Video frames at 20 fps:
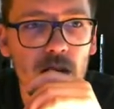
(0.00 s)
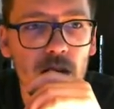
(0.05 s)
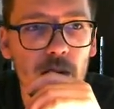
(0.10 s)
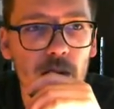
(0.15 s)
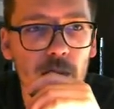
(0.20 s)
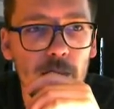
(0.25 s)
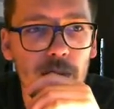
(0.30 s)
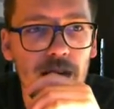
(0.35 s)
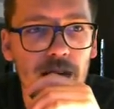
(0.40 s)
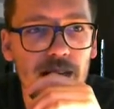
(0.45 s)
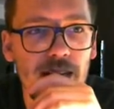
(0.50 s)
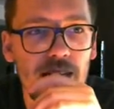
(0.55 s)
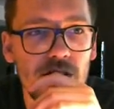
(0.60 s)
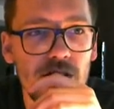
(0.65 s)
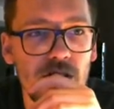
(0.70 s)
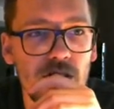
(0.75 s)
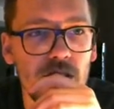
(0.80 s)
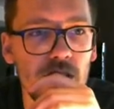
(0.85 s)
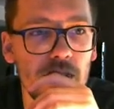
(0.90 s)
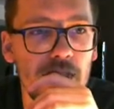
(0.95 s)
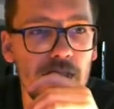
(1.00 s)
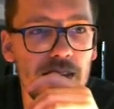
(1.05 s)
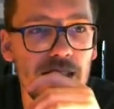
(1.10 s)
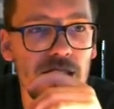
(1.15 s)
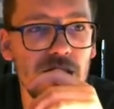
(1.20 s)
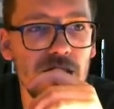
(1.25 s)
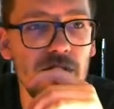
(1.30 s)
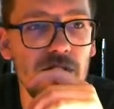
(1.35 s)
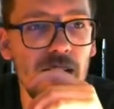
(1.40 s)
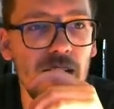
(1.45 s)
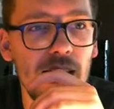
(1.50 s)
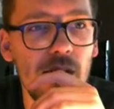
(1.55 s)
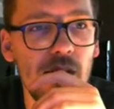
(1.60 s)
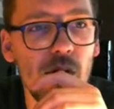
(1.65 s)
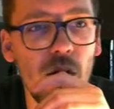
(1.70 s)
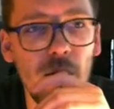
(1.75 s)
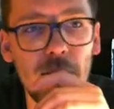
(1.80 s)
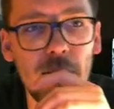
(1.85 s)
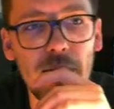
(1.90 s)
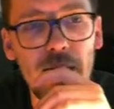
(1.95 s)
Pay attention, this value
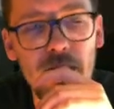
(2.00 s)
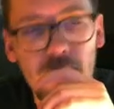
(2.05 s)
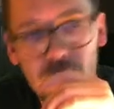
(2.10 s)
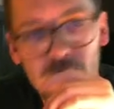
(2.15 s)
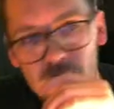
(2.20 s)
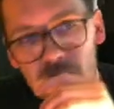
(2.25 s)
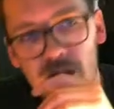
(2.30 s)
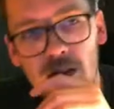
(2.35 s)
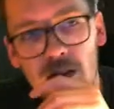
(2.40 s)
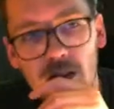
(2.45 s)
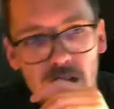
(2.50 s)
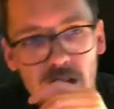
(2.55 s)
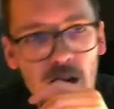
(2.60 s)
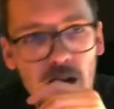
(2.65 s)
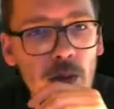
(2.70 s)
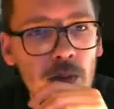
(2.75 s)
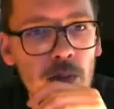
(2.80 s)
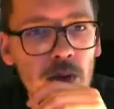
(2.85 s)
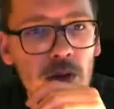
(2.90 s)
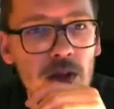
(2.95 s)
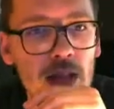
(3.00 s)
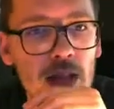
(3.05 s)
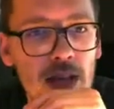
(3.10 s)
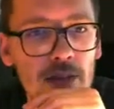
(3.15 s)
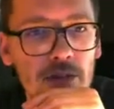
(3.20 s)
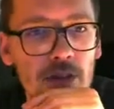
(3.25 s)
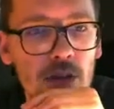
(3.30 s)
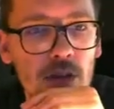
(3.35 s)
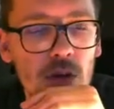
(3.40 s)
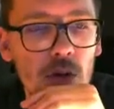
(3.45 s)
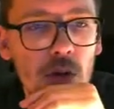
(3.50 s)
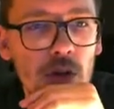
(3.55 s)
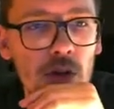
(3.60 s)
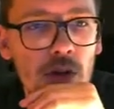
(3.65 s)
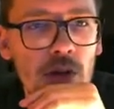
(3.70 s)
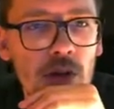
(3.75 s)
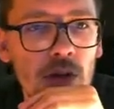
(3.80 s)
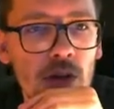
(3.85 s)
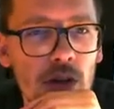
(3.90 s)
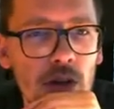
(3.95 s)
up here in the upper left
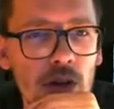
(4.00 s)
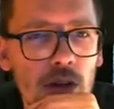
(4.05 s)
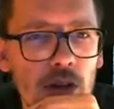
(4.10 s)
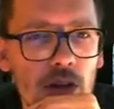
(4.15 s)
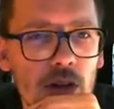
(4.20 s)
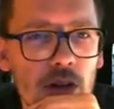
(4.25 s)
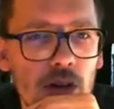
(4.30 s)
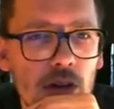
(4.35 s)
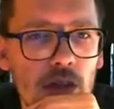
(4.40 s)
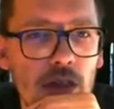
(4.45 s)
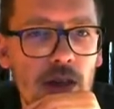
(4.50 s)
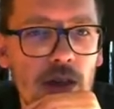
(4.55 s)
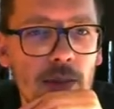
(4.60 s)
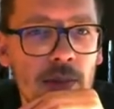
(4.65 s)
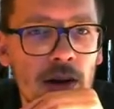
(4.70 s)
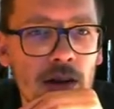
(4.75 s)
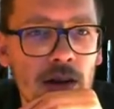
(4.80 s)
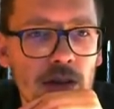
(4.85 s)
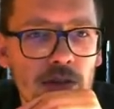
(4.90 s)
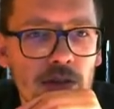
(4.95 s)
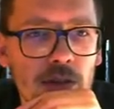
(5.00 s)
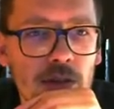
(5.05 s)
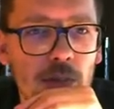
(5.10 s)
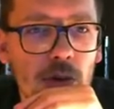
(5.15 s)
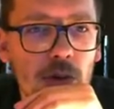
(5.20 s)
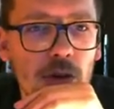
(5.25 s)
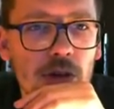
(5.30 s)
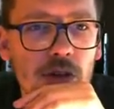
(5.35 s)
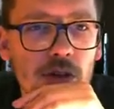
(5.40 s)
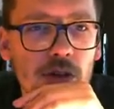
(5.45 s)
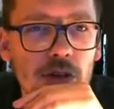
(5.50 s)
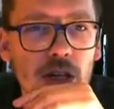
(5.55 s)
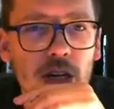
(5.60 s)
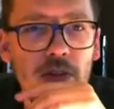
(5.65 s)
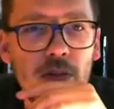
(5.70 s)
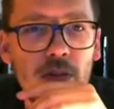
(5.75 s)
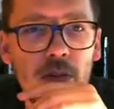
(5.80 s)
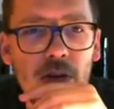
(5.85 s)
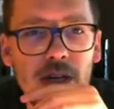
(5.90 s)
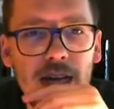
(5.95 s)
corner, the amount of support your
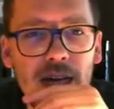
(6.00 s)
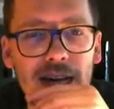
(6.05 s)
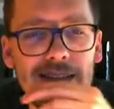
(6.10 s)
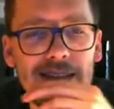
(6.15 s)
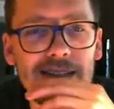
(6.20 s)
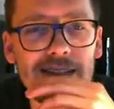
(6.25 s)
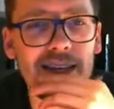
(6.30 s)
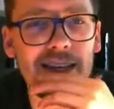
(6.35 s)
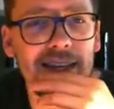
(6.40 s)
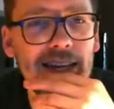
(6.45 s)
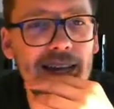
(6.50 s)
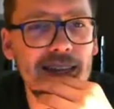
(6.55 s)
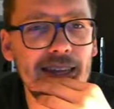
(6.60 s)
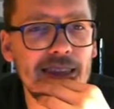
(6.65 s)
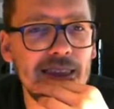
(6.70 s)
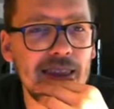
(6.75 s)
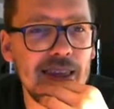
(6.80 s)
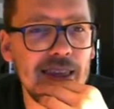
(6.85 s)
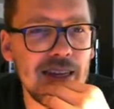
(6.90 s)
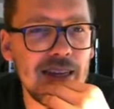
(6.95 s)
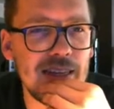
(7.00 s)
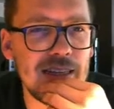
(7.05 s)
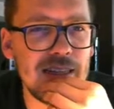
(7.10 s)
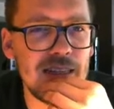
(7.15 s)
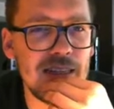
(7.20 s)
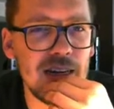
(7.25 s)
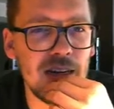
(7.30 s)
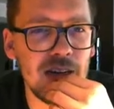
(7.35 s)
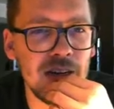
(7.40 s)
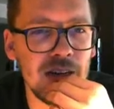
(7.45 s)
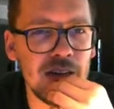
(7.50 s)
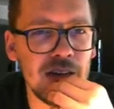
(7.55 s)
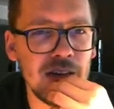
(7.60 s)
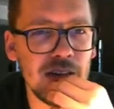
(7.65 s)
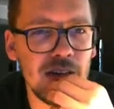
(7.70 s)
government has to get things done.